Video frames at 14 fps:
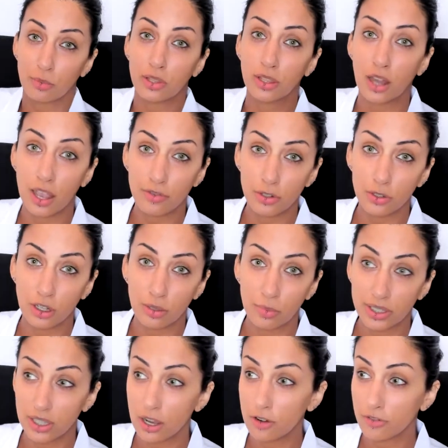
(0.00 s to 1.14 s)
that I've used on
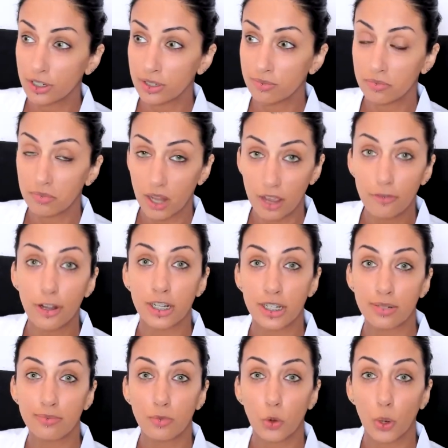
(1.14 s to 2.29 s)
myself and I find
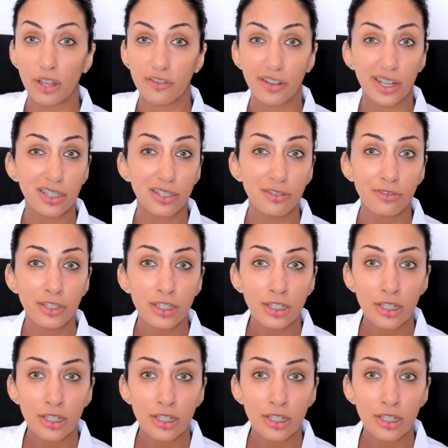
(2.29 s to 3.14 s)
it quite effective.